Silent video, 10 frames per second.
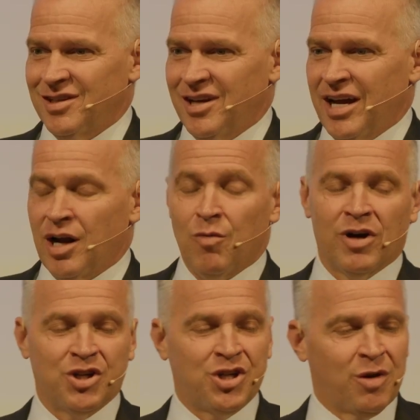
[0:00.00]
And I
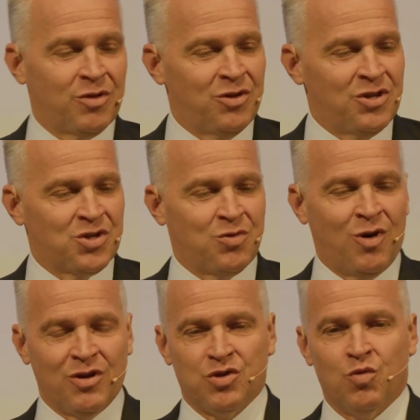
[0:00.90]
want to share with you this
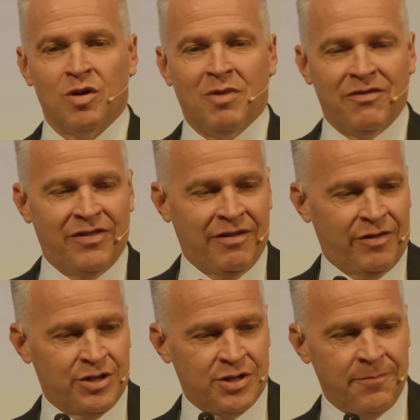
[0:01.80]
quote. It's one of my
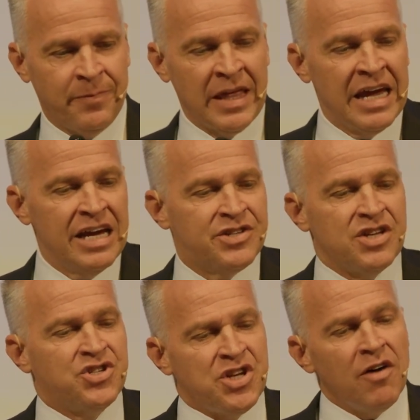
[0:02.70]
favorites. He
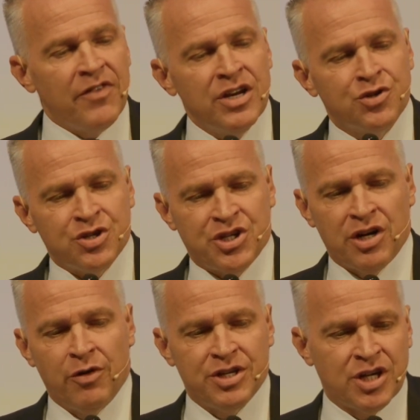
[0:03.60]
said, self-interest generates